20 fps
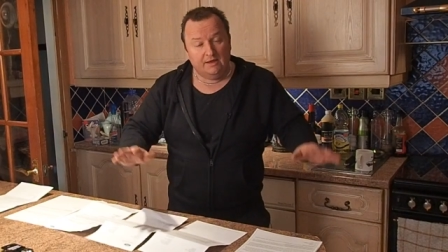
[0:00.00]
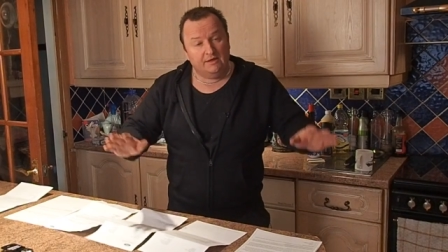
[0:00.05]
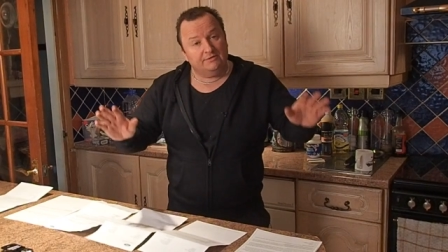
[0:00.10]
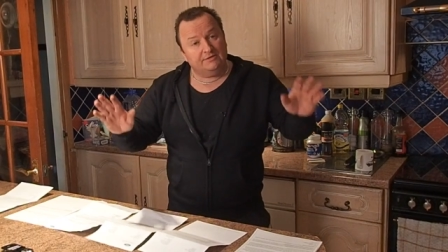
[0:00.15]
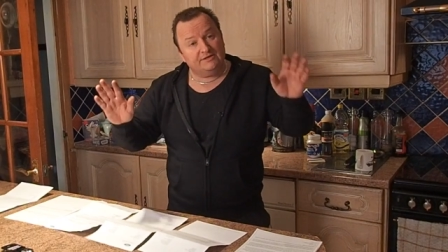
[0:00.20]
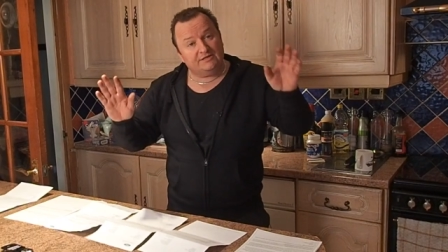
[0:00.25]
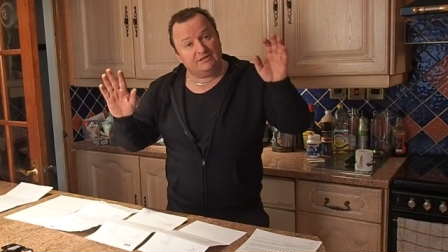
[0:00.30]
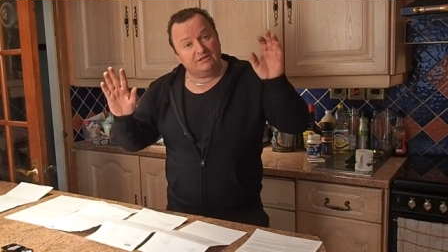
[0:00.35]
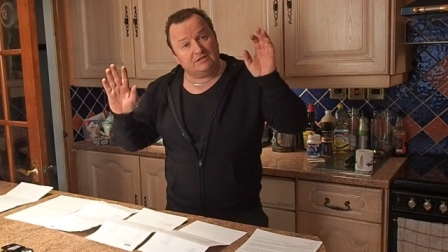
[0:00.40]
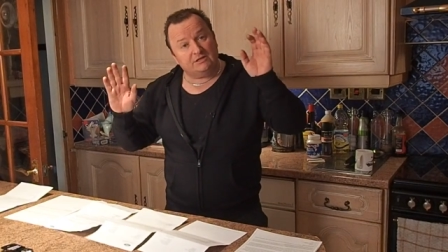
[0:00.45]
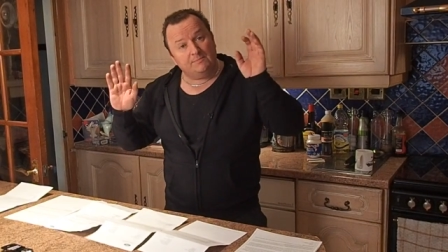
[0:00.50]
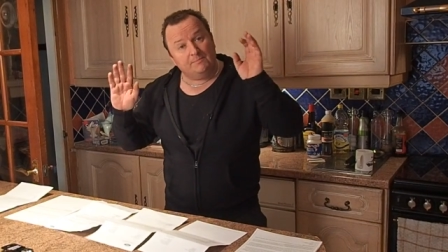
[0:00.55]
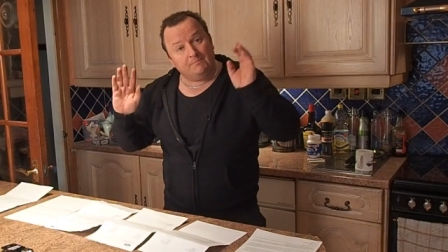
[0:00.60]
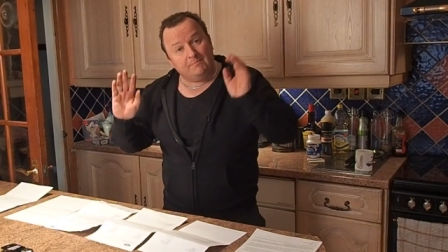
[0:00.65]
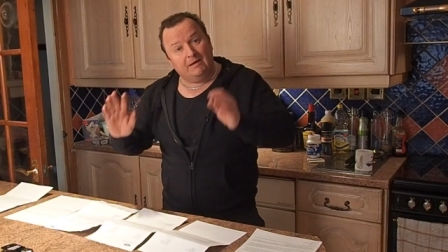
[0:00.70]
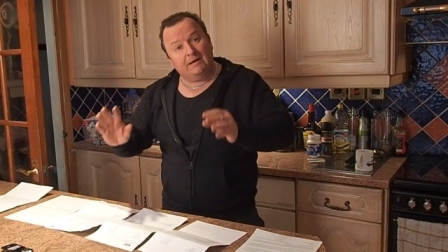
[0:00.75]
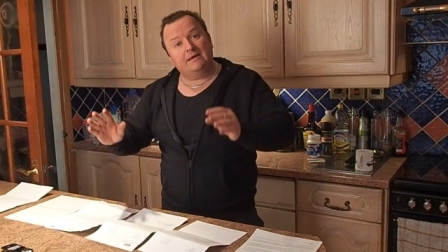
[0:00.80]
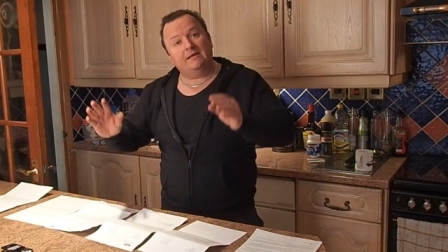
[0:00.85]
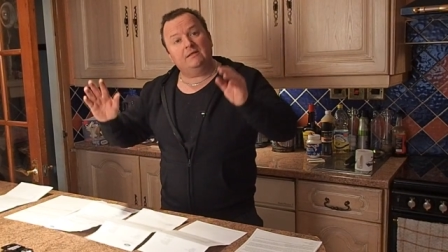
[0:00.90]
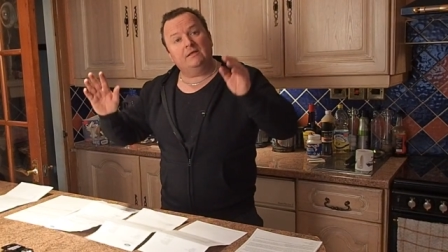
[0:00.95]
This is the
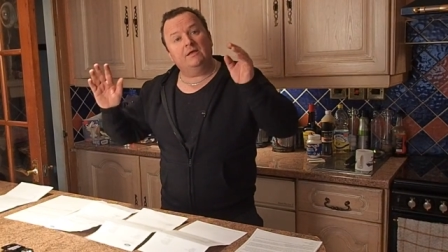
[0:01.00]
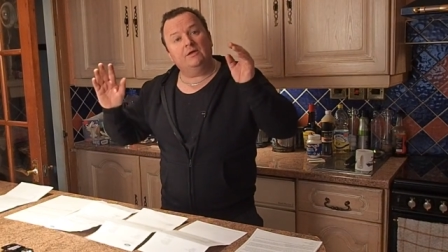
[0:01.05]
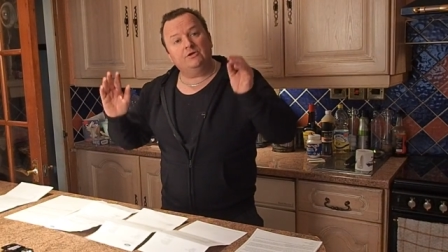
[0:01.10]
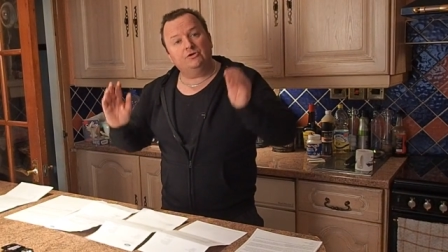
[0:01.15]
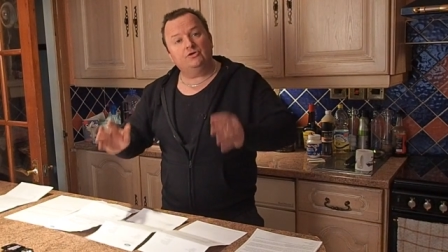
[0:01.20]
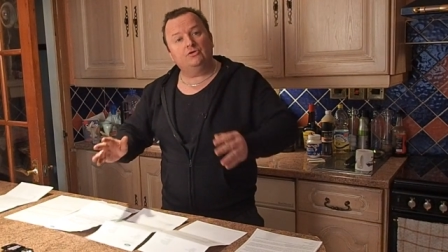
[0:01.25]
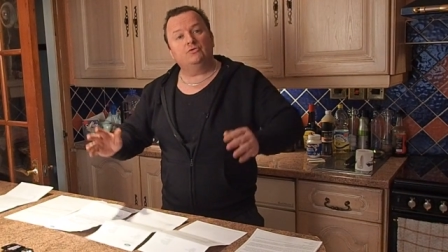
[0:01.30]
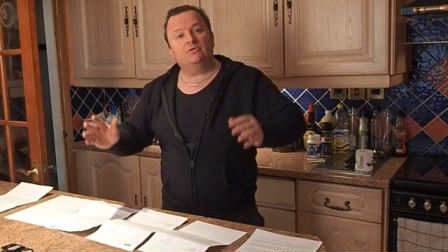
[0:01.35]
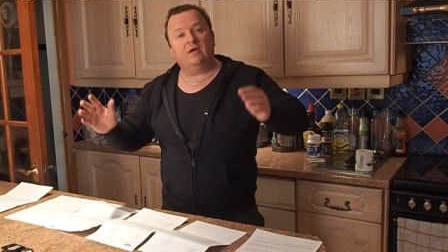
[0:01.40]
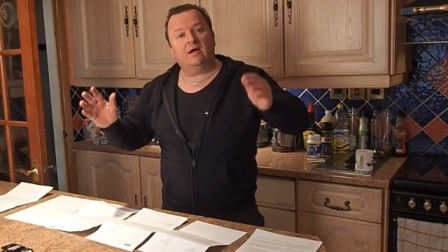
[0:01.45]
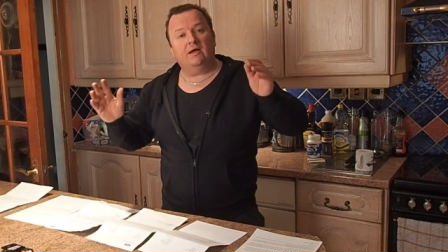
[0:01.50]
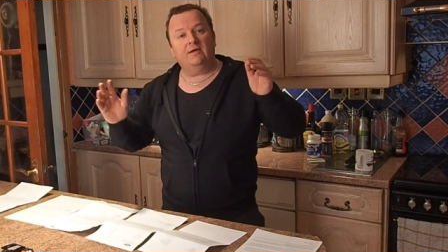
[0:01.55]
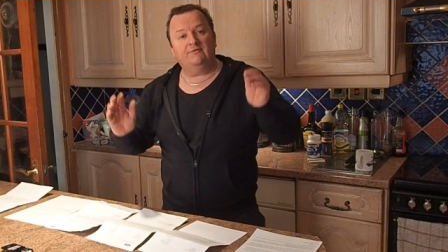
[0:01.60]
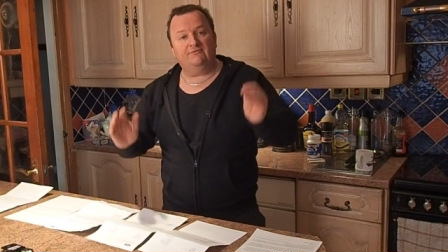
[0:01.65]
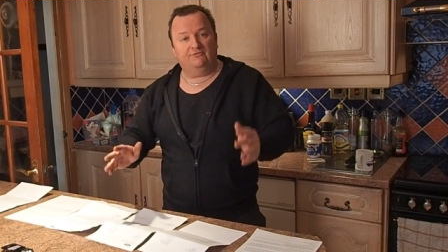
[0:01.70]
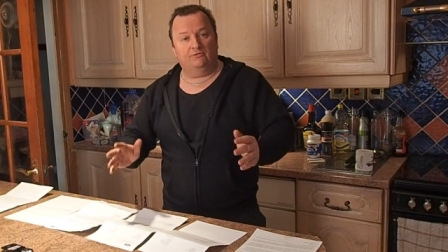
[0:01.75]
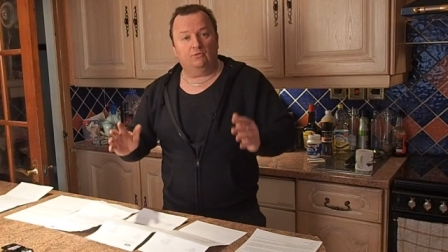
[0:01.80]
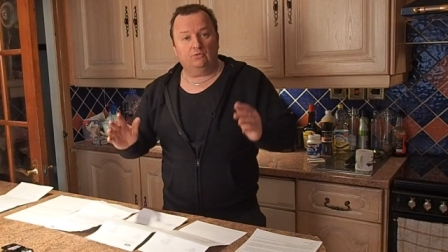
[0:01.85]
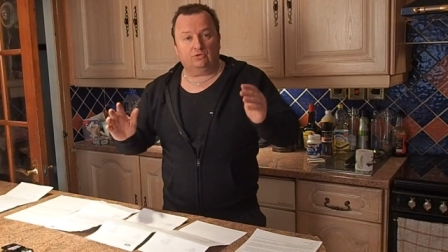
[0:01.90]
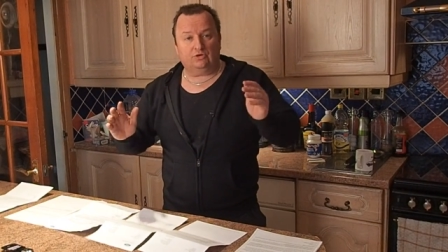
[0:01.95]
main UK
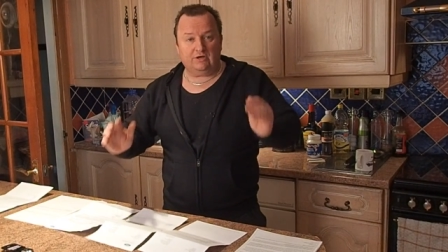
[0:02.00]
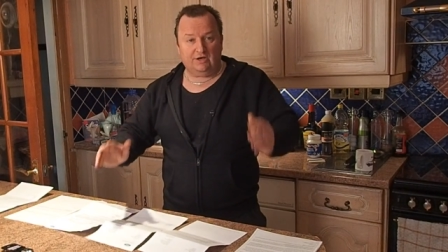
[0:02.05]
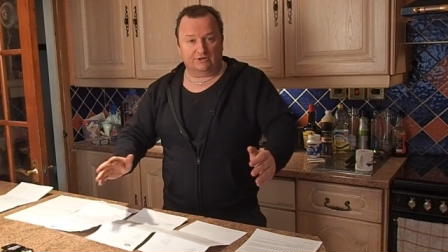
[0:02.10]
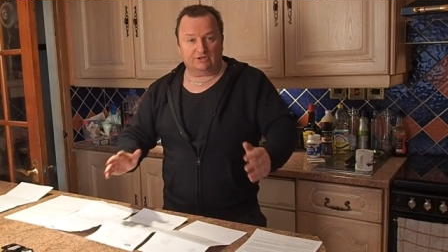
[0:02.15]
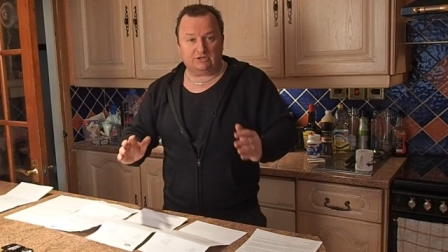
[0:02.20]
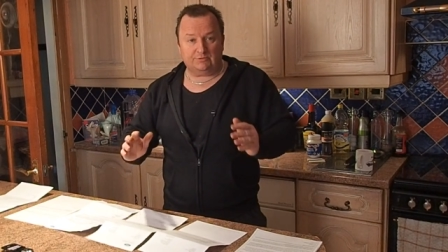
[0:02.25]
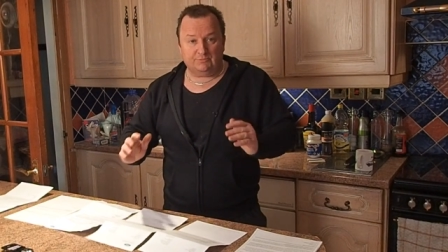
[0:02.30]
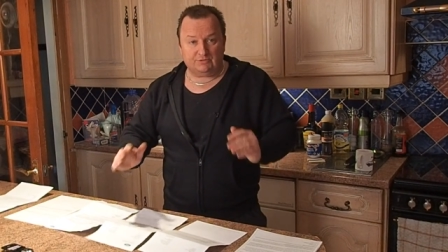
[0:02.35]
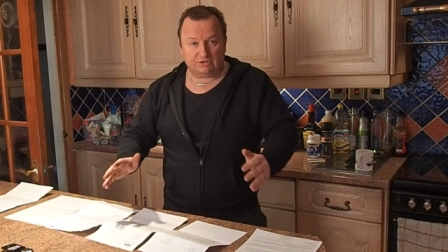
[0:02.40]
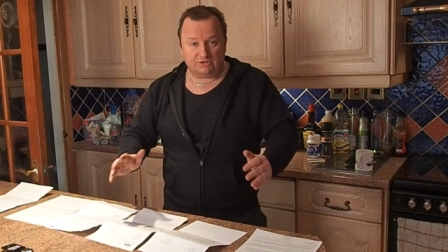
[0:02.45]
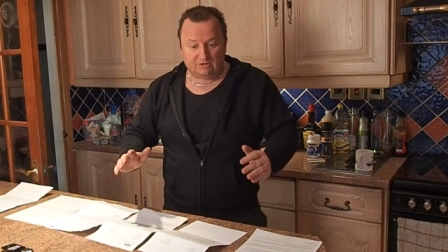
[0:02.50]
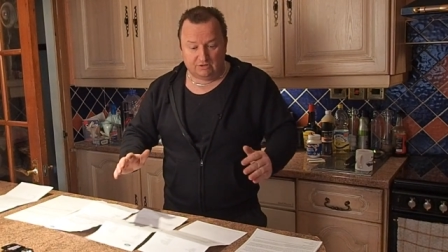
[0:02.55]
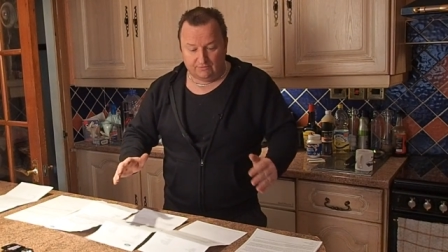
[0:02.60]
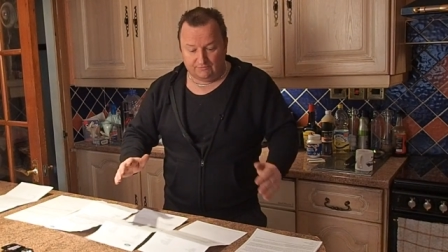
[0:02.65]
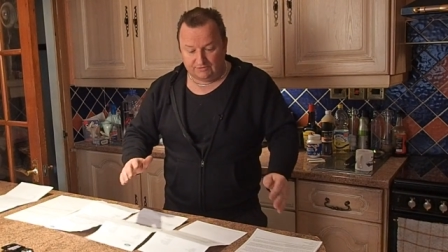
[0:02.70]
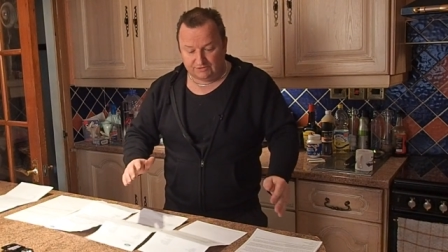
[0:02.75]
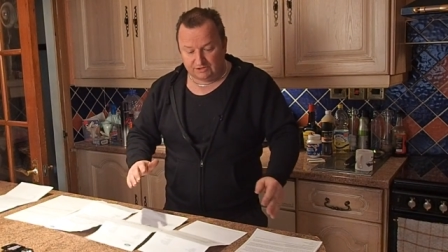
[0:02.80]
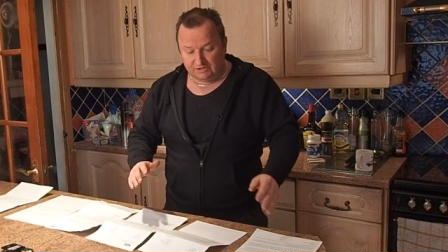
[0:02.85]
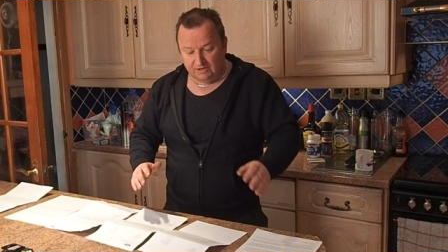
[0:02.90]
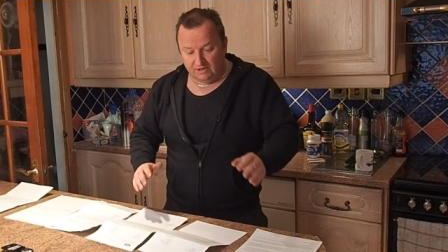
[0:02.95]
Ford customer
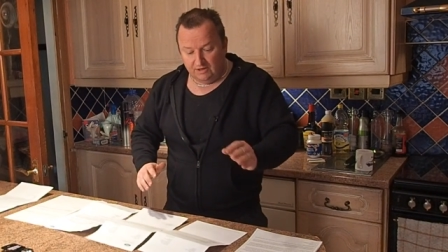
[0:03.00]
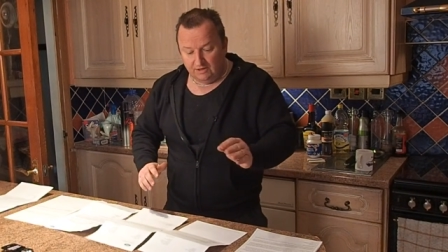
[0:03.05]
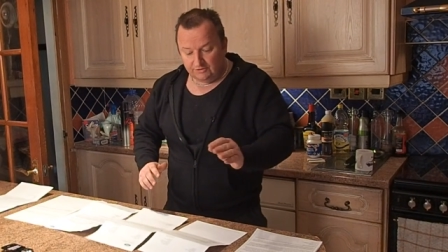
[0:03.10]
service.